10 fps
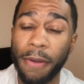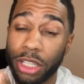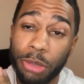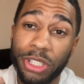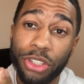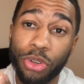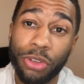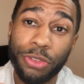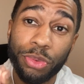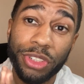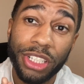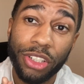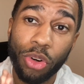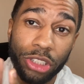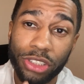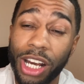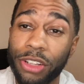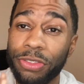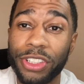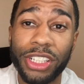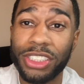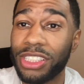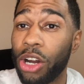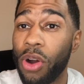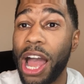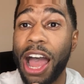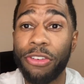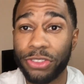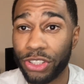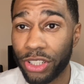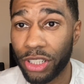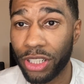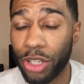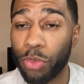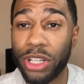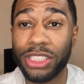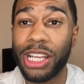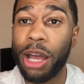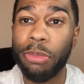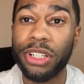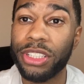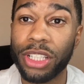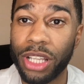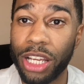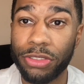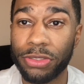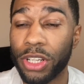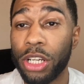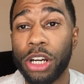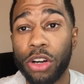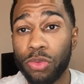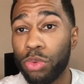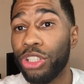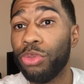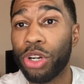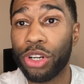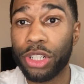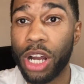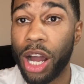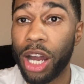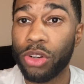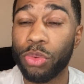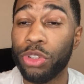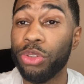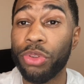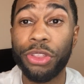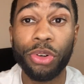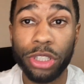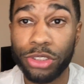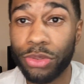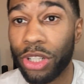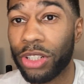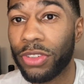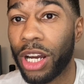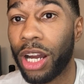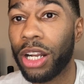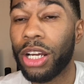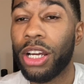Let me know if you did or try to figure this out after and what has happened in your life of when you heard God or when you thought you heard of God.